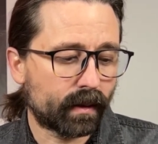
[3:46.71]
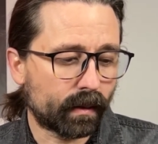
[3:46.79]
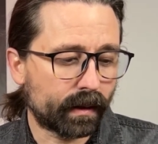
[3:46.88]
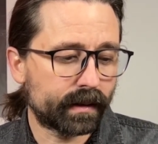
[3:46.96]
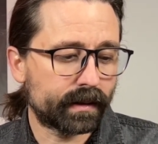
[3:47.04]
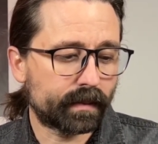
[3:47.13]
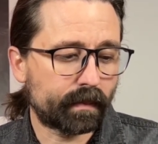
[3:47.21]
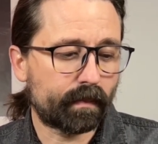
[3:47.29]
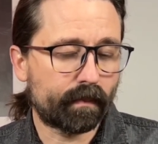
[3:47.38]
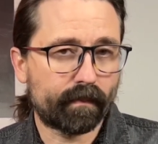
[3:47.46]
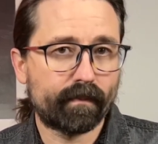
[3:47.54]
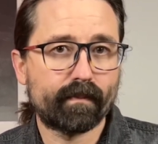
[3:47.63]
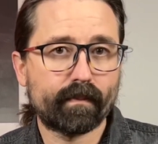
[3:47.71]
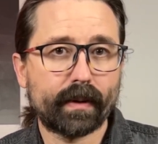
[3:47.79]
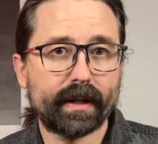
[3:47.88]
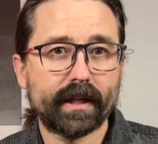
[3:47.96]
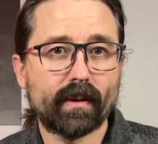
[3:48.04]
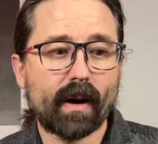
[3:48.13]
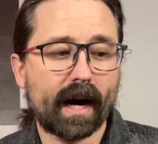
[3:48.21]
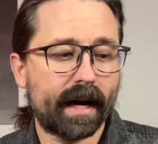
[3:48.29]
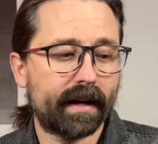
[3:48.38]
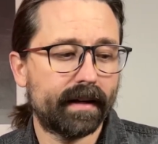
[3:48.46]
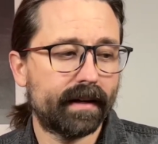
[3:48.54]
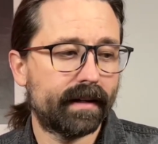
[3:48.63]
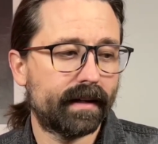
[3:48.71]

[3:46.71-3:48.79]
horn's pretty quiet,